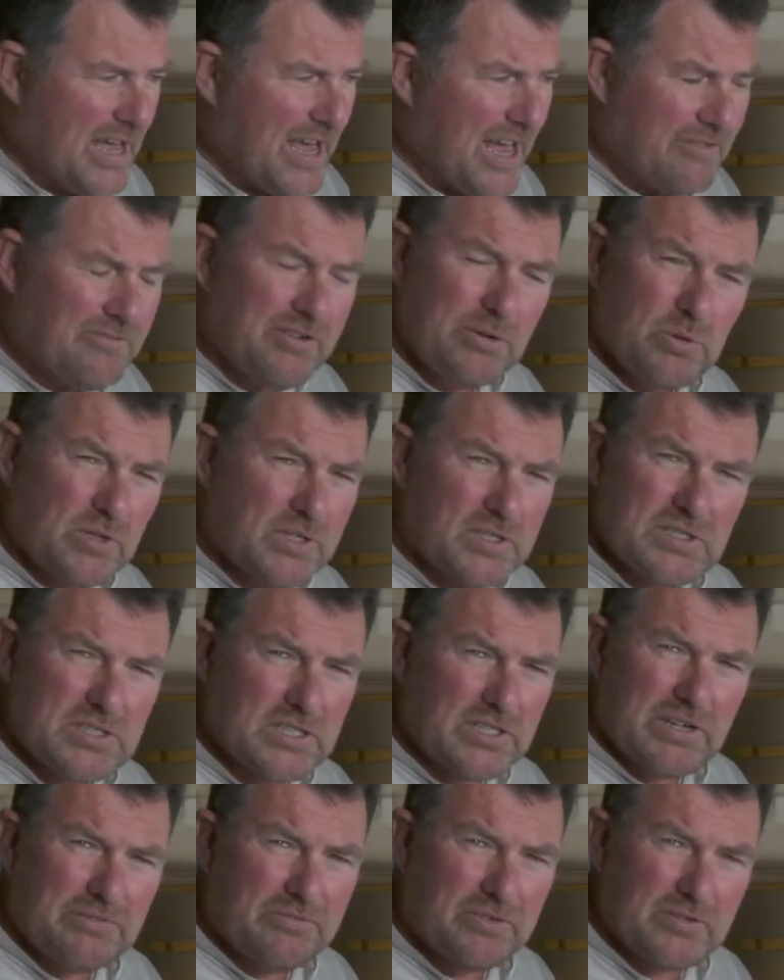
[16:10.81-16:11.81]
everyone has
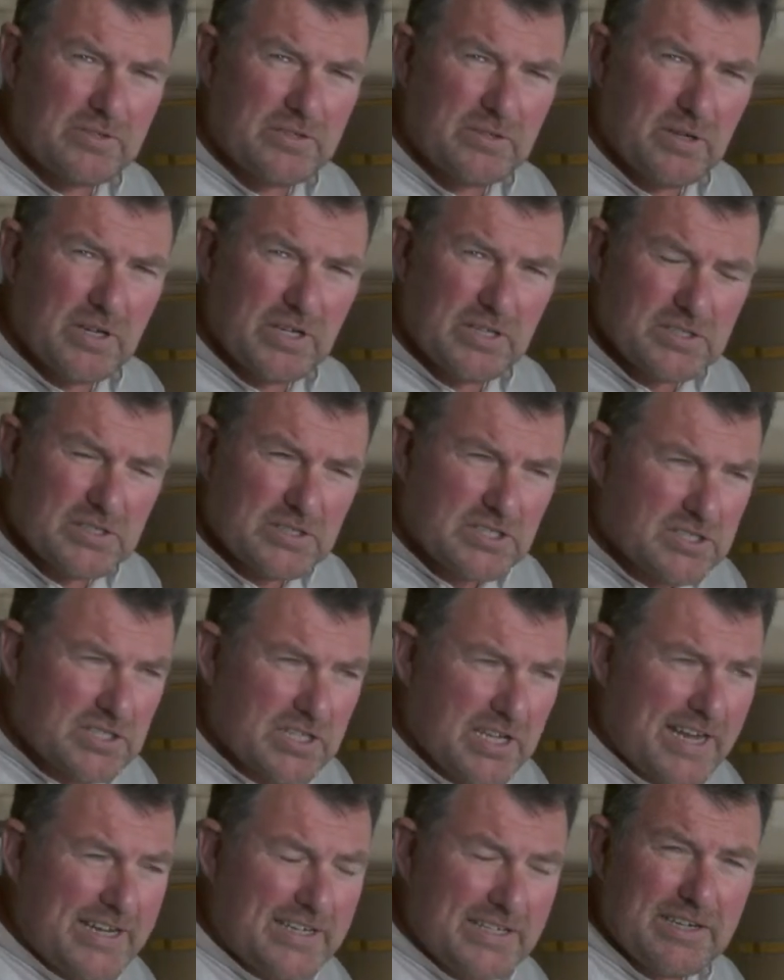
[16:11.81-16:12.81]
a
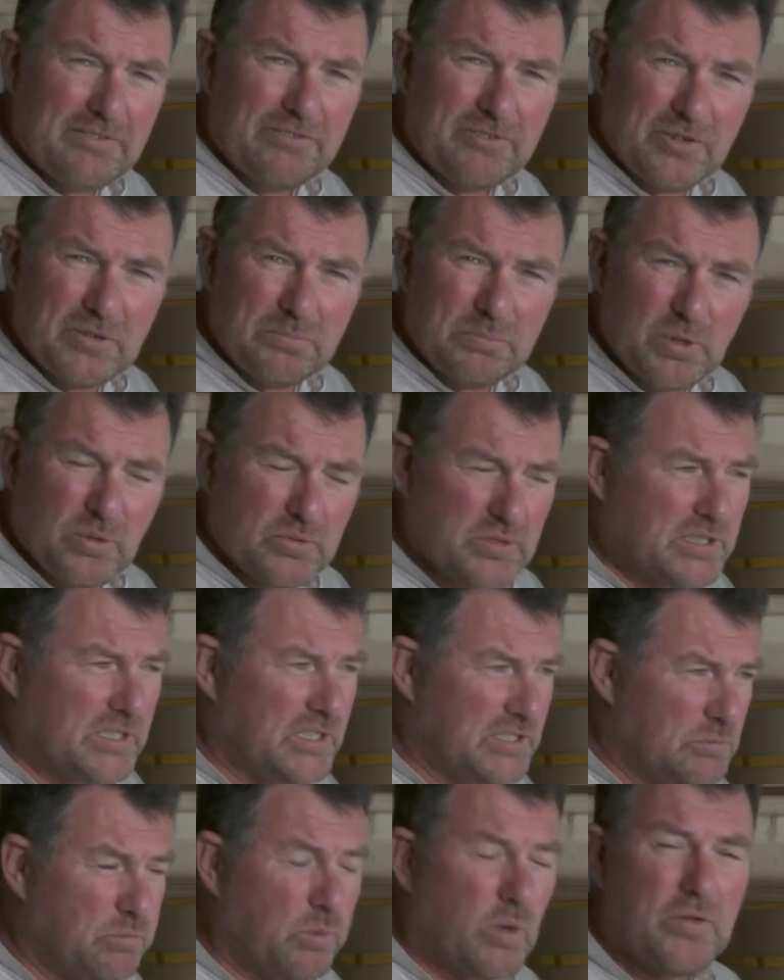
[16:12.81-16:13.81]
slight different approach, and
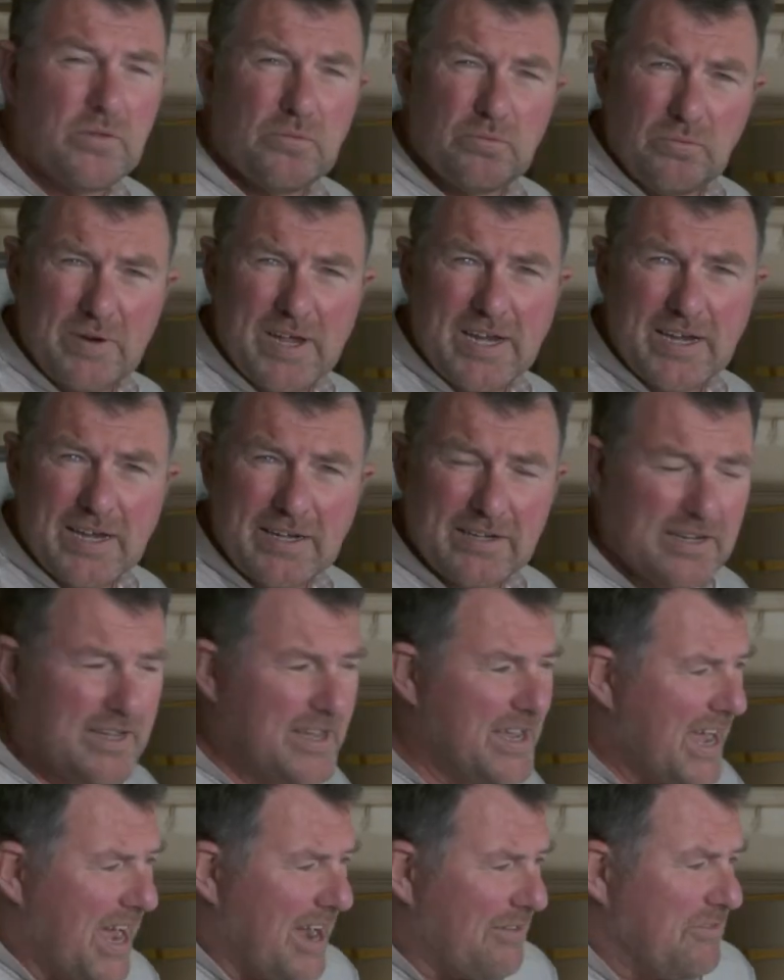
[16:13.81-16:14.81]
it's worth reading
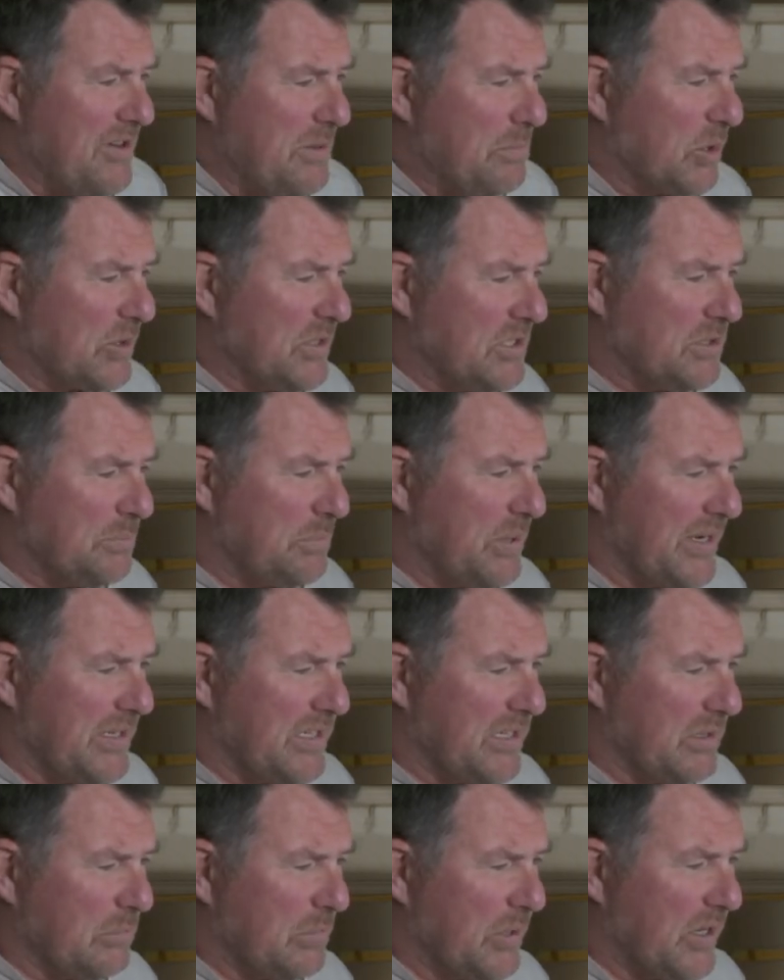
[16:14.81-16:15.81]
everybody's
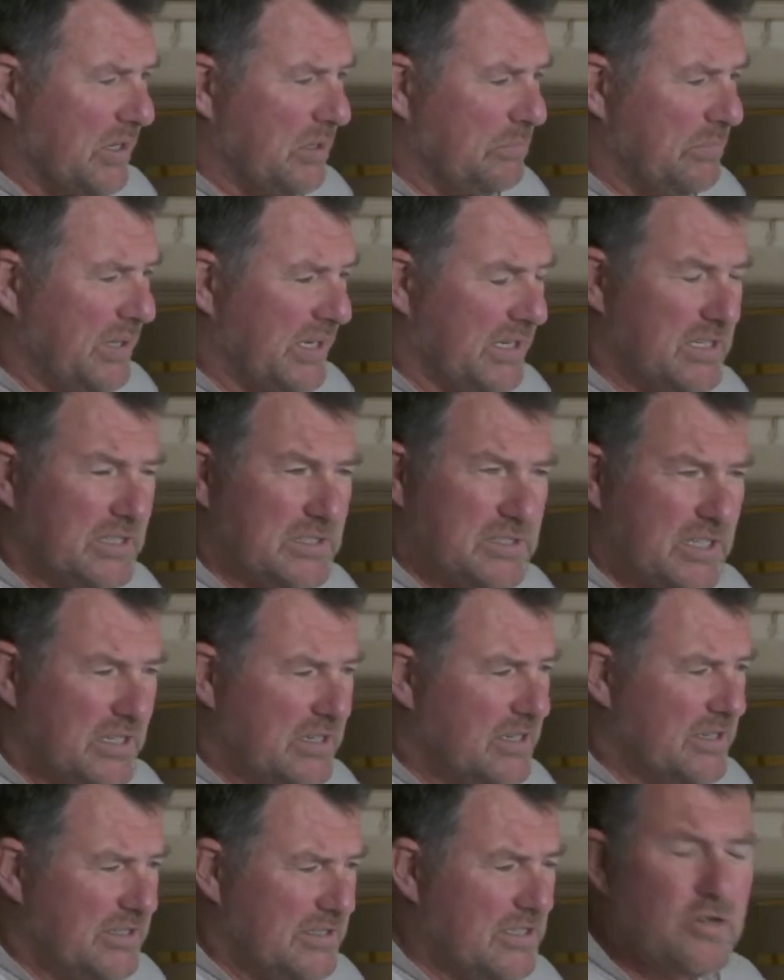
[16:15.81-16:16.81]
opinion about it, because
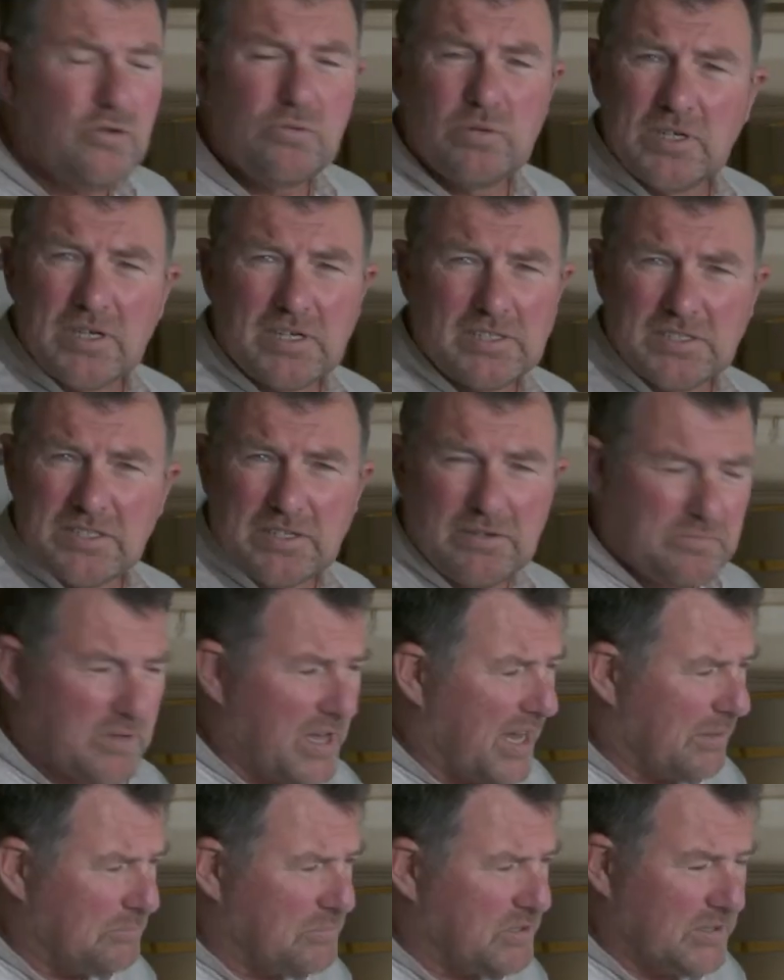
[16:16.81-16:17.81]
no one has the
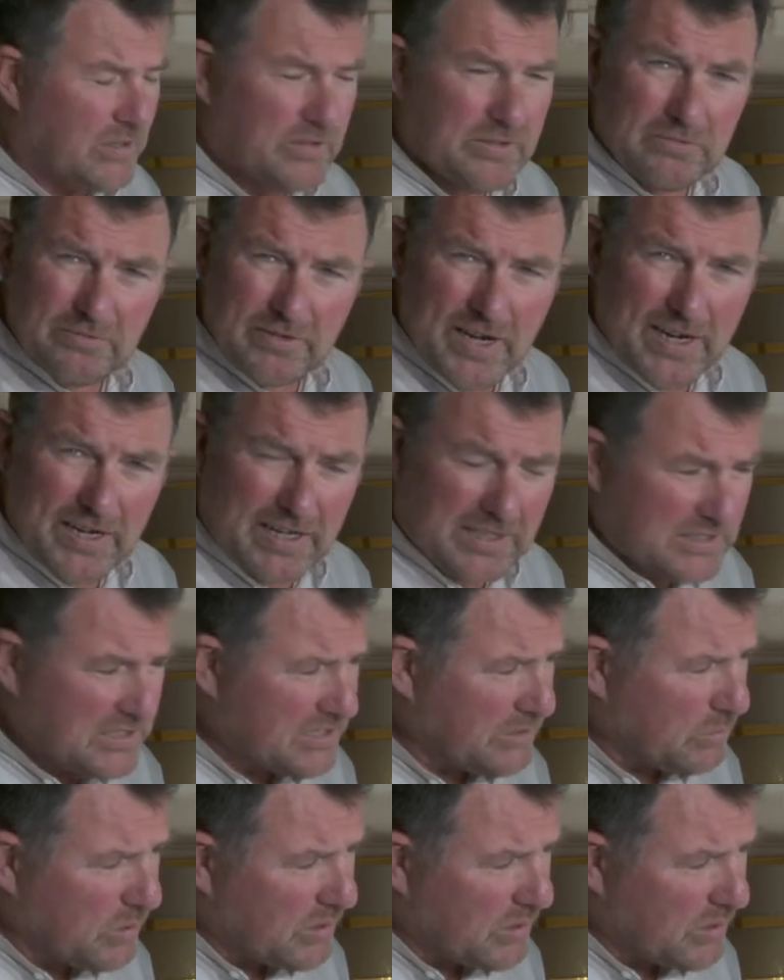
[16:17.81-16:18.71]
absolute right answer.